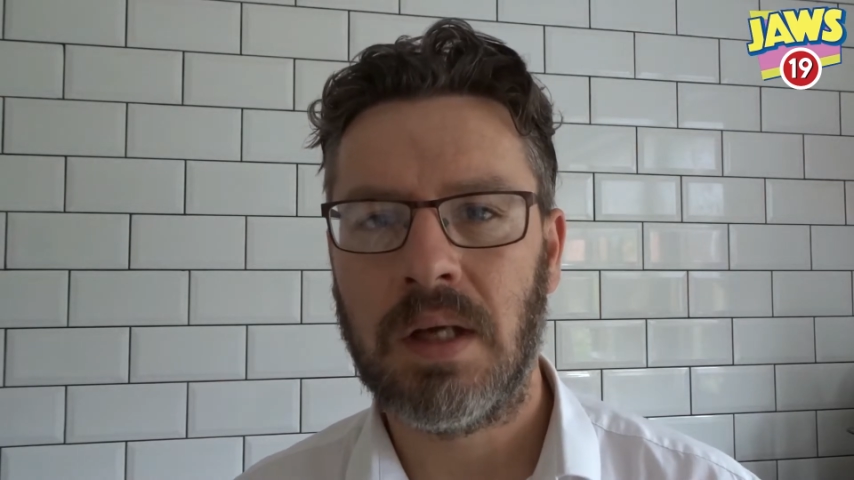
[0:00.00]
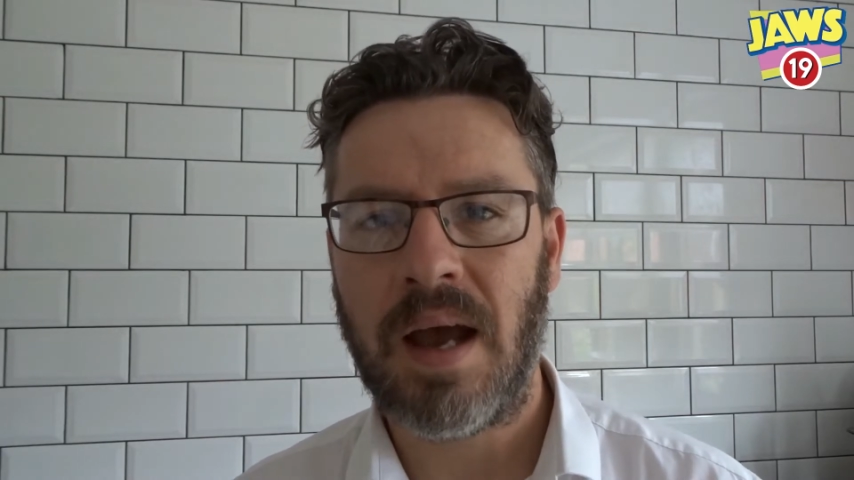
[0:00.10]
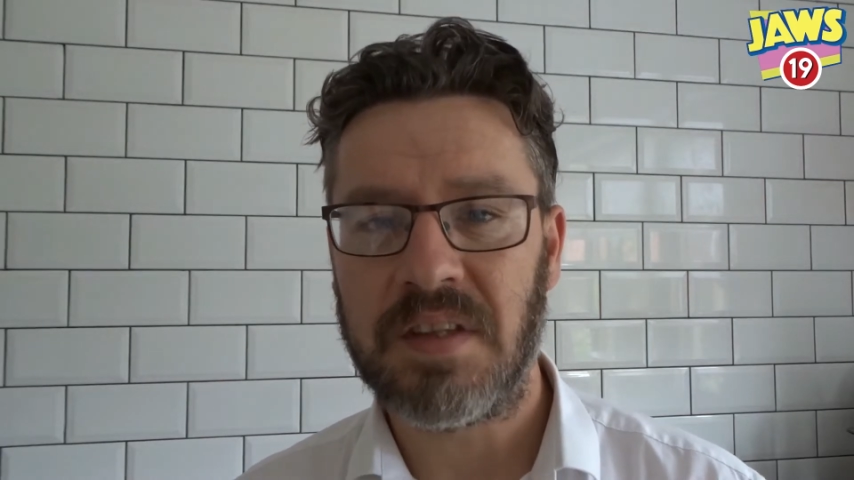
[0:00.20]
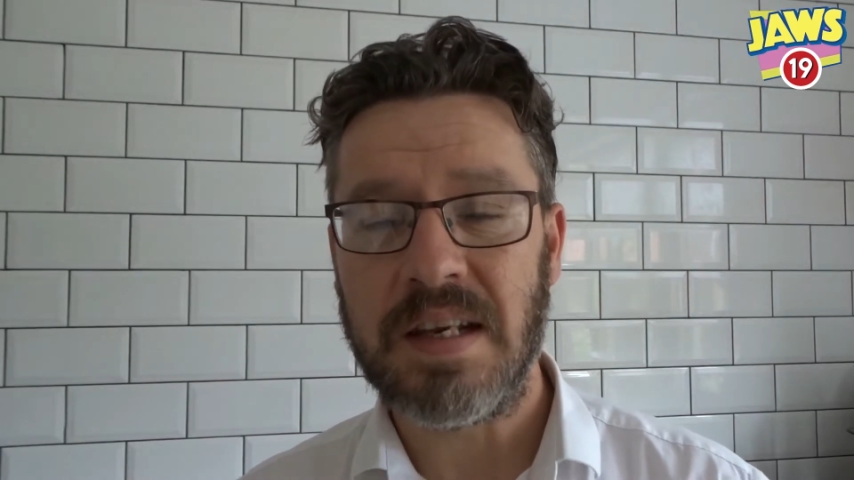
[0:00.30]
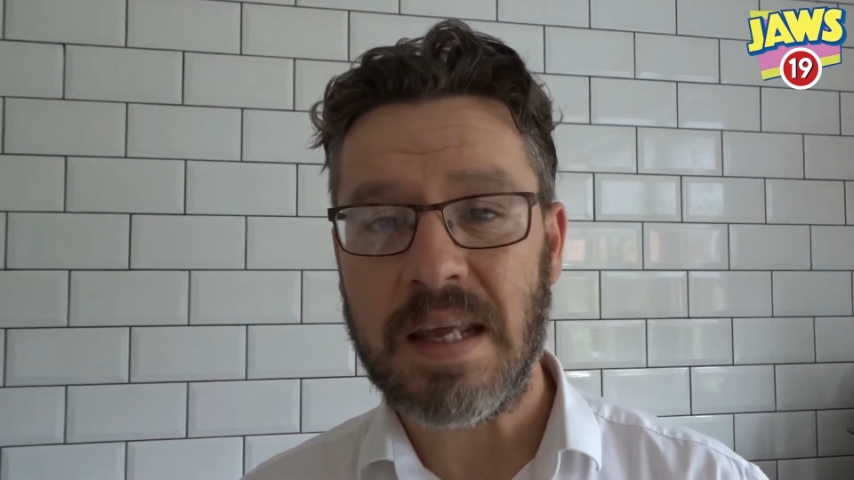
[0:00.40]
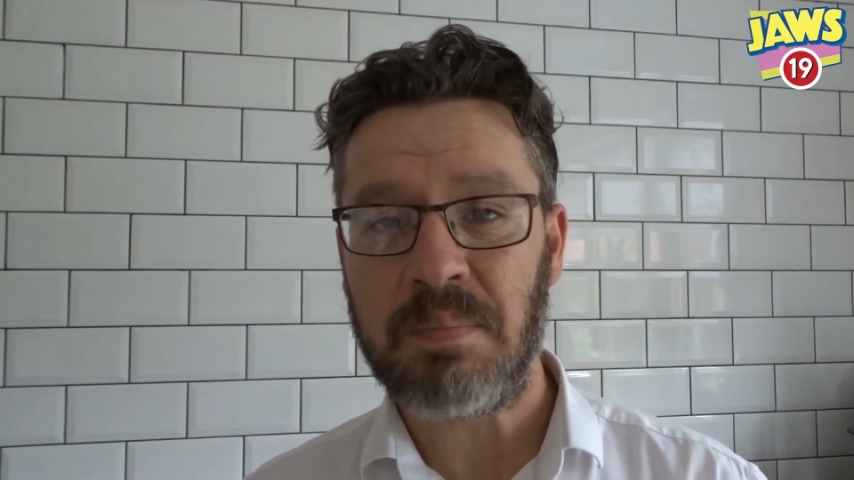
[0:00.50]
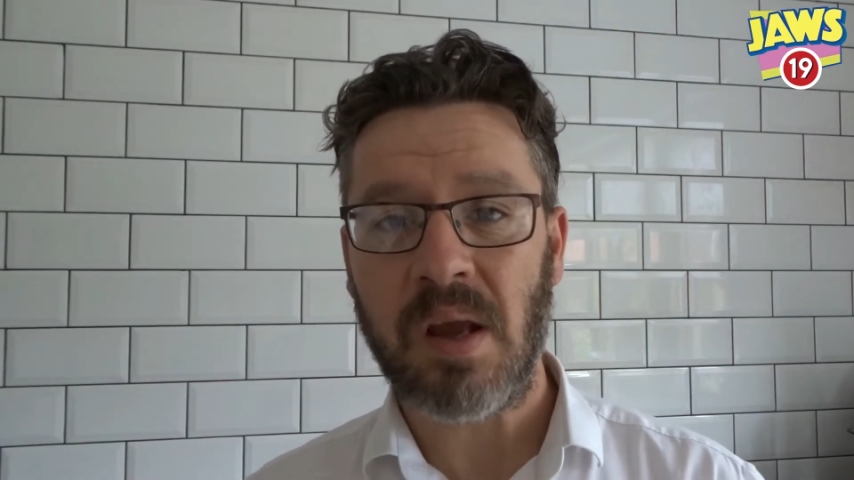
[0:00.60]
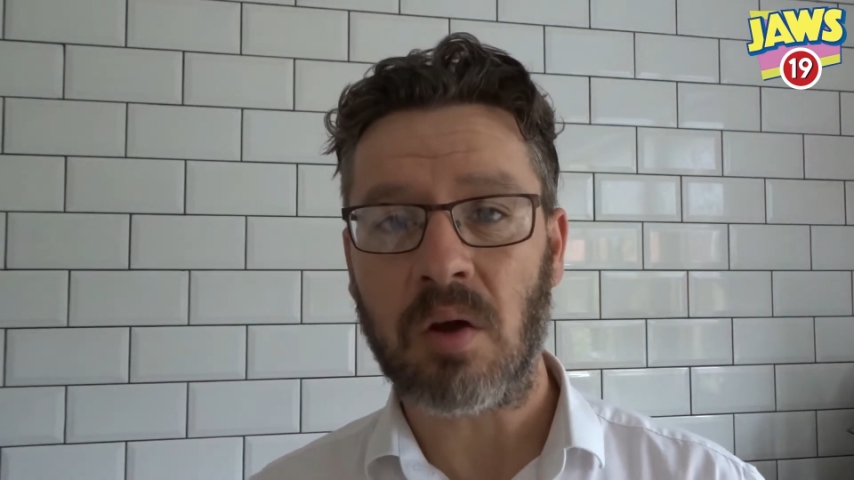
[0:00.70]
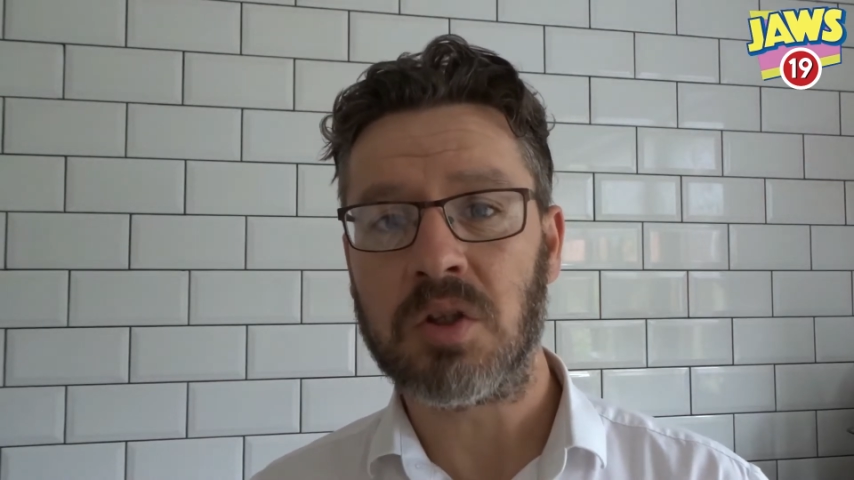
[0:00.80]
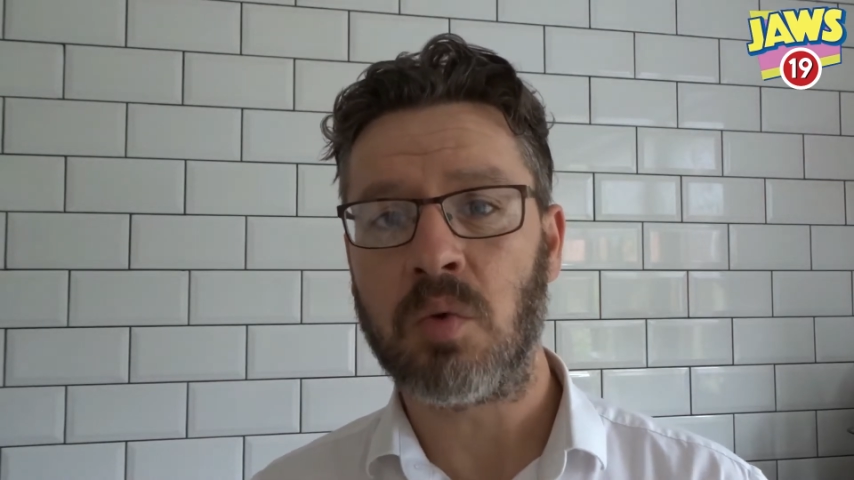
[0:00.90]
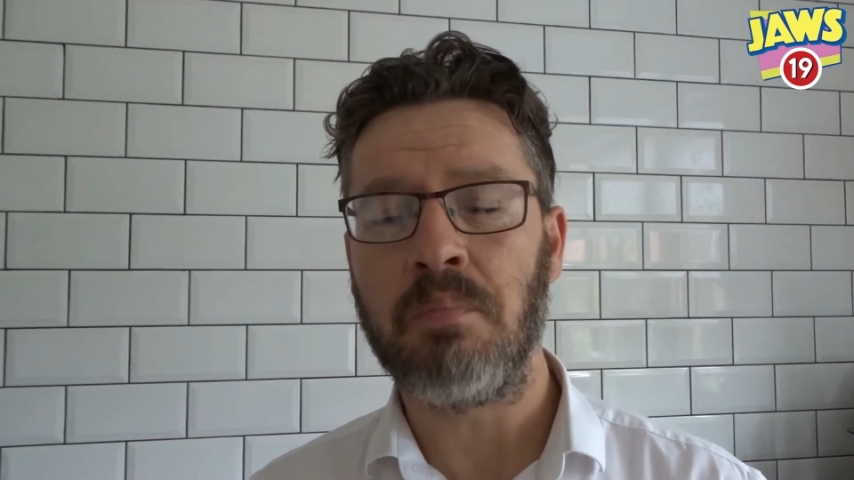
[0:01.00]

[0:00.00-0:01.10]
After leaping onto a